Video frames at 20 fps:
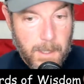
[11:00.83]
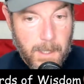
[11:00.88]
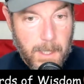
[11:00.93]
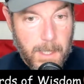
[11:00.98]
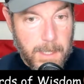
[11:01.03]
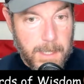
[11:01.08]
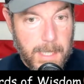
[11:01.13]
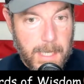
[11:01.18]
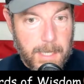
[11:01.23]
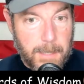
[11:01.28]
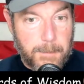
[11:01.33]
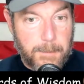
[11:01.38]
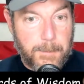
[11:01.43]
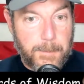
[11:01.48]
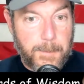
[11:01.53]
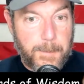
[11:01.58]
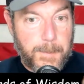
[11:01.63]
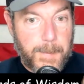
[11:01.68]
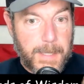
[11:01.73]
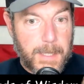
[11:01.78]
Again,
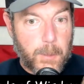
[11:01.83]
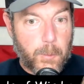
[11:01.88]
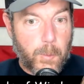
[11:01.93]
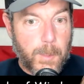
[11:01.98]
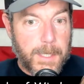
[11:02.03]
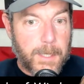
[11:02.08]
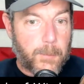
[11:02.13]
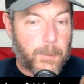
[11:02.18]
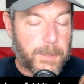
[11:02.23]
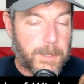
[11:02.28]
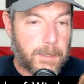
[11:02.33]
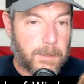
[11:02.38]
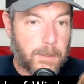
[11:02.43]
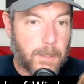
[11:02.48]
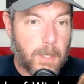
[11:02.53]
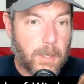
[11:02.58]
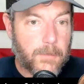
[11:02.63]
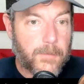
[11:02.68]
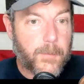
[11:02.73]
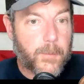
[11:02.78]
big week within the
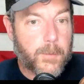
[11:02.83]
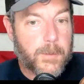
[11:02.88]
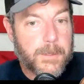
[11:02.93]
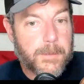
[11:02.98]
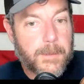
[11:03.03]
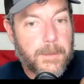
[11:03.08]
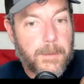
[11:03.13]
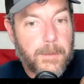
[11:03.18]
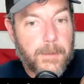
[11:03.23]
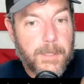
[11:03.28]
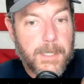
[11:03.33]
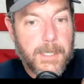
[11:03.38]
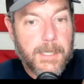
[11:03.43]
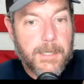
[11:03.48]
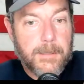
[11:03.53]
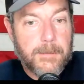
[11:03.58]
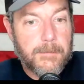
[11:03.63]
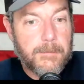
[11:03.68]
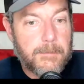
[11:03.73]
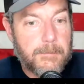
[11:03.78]
law enforcement community.